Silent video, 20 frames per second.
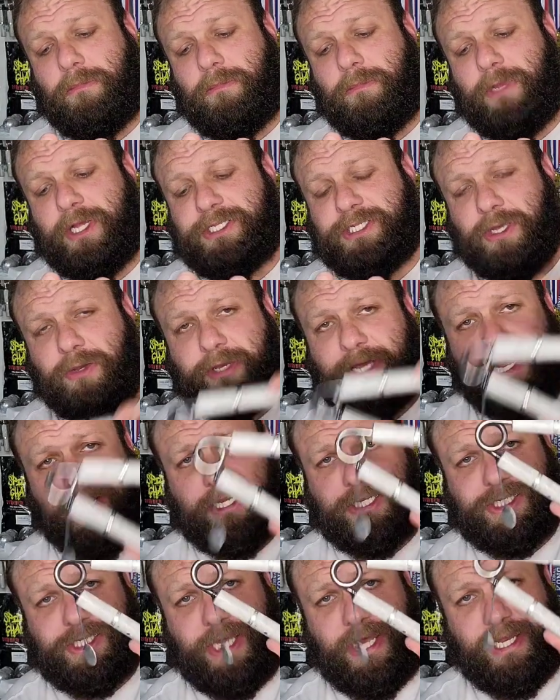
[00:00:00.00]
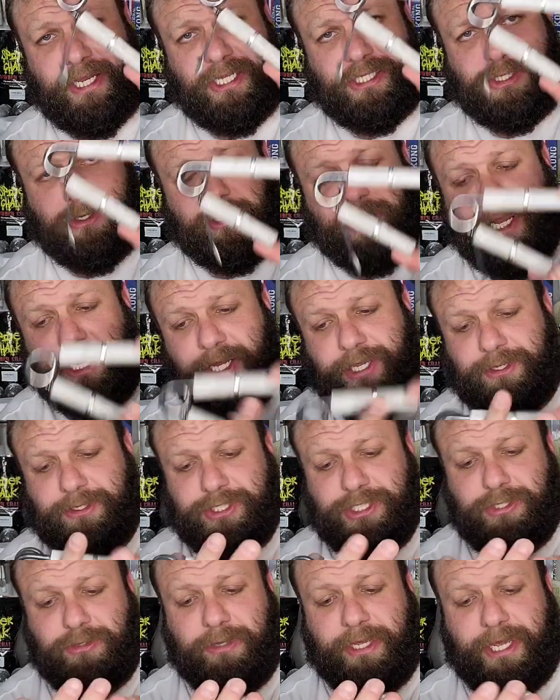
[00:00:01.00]
It's okay to set, it's okay to
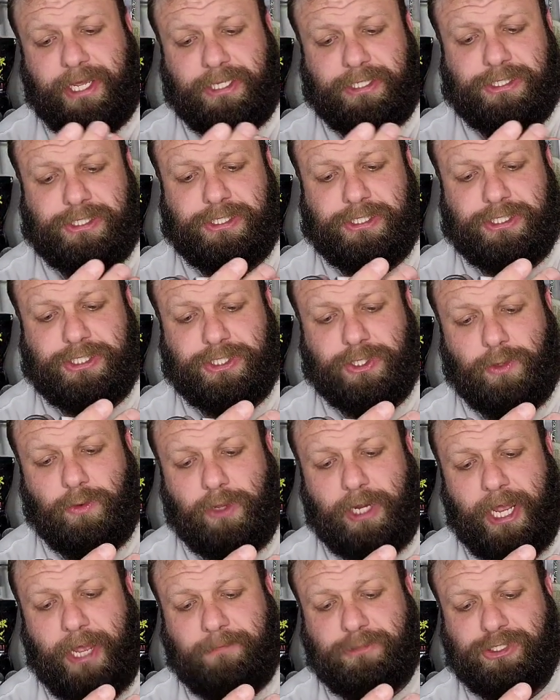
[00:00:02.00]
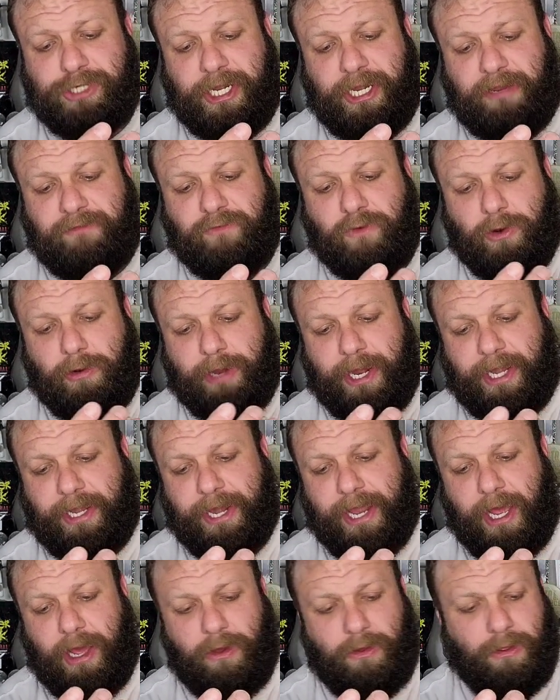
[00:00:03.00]
use 2 hands. So what I'm training for right
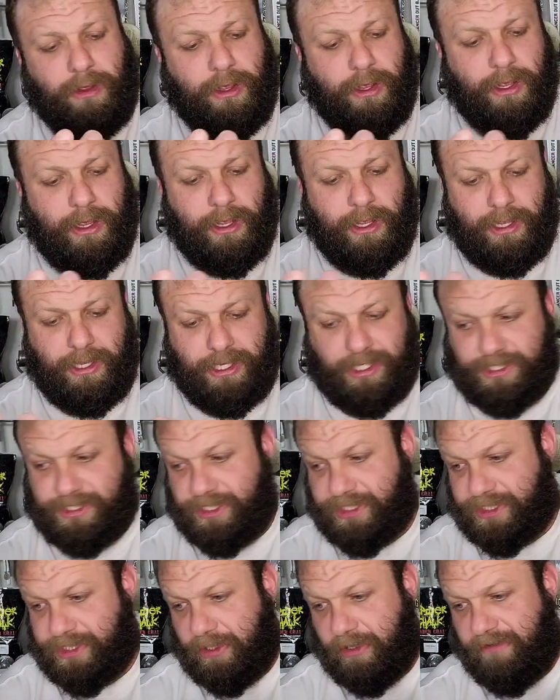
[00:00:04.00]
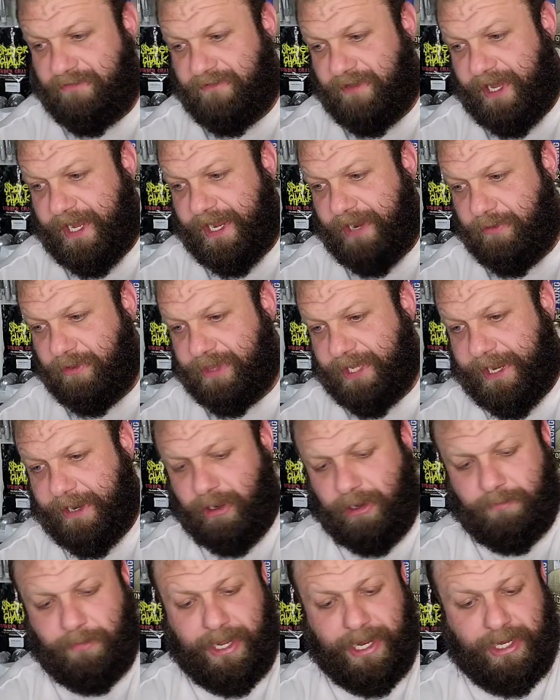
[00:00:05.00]
now is to certify with
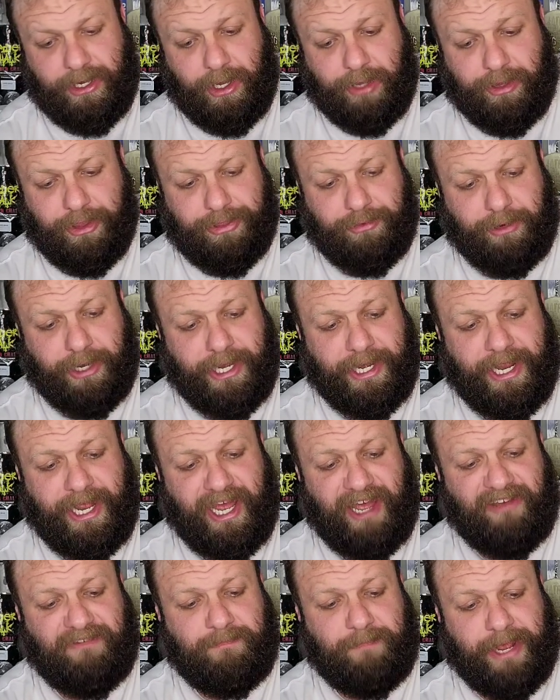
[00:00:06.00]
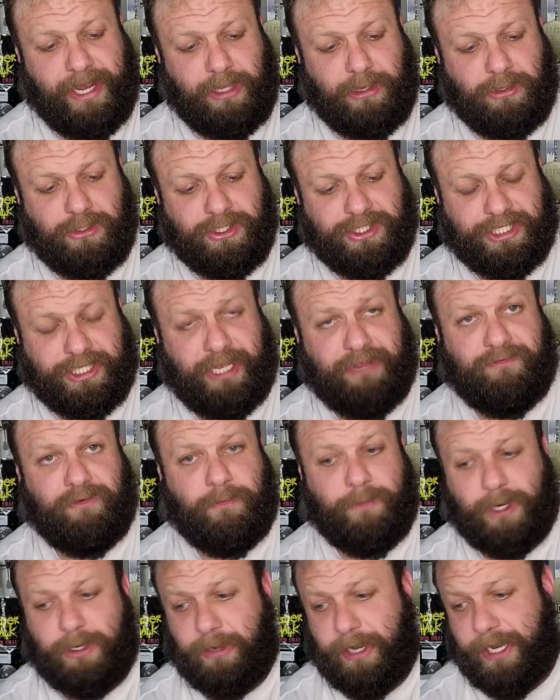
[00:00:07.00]
Ironmind on the 3.5 by closing it from
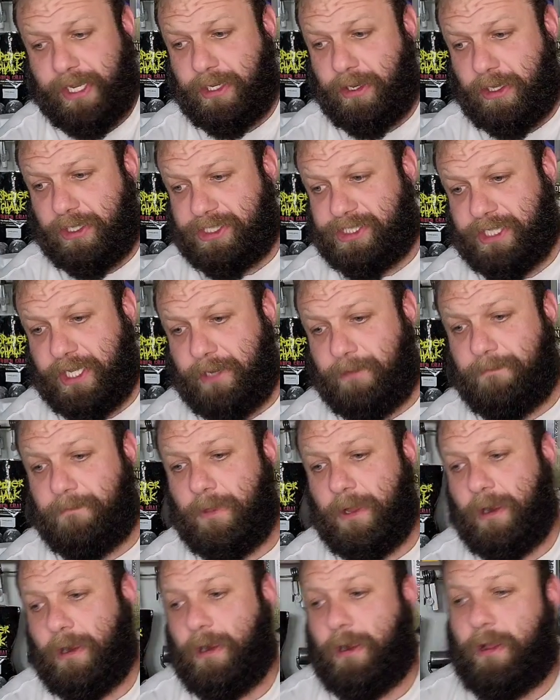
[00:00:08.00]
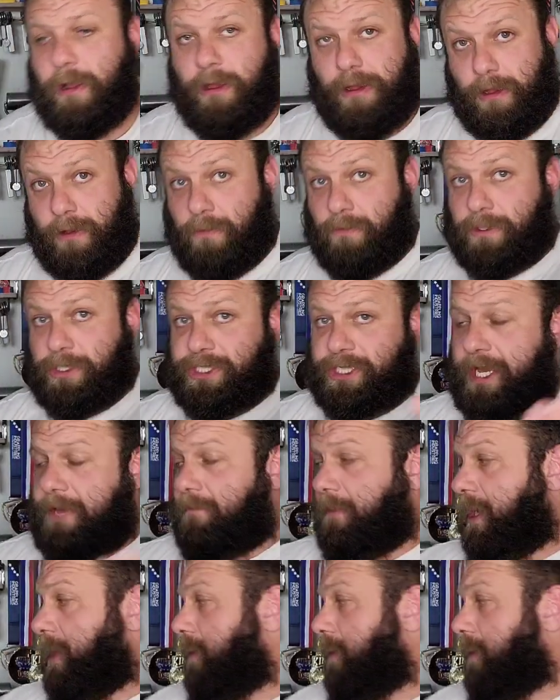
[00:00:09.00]
a credit card set. What does that mean?